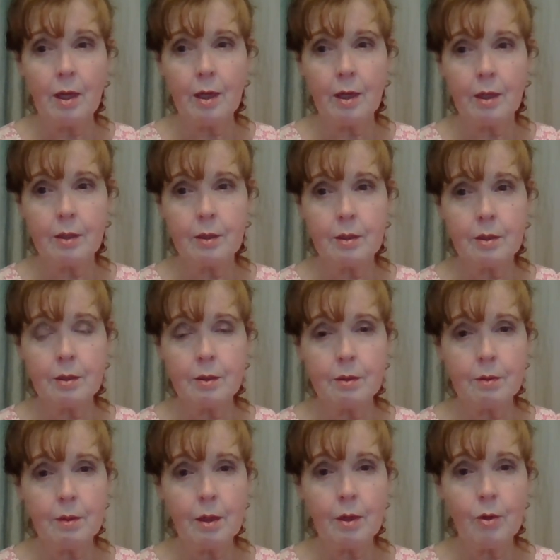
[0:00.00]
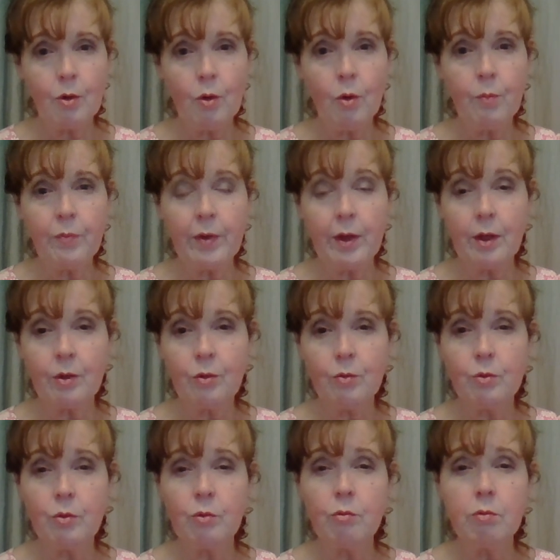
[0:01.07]
And uh, I hope that
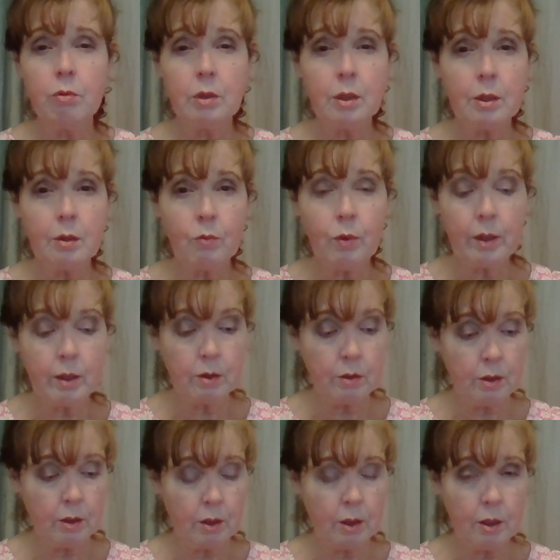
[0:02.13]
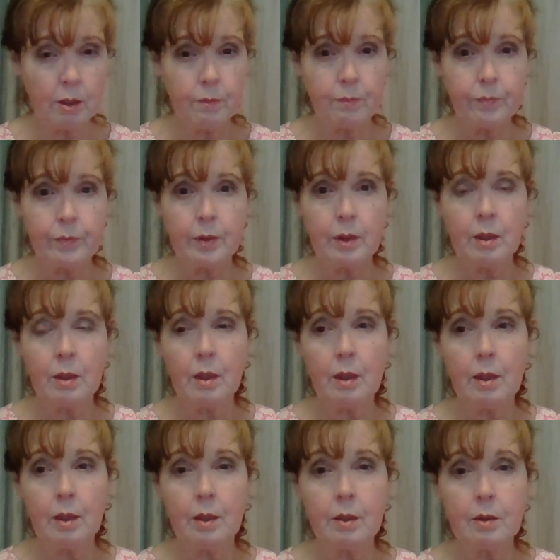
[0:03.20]
you do really well today,
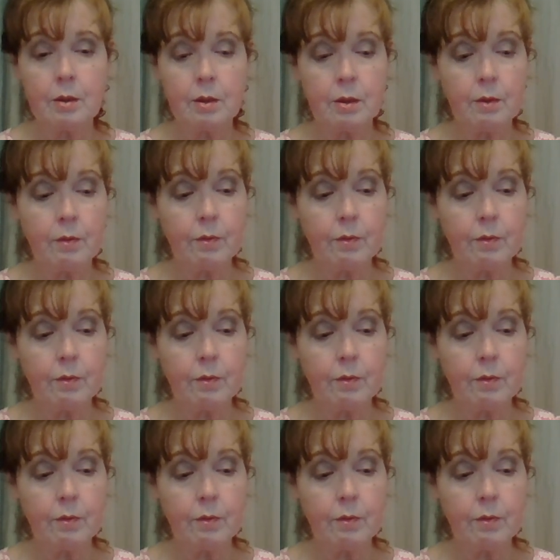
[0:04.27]
and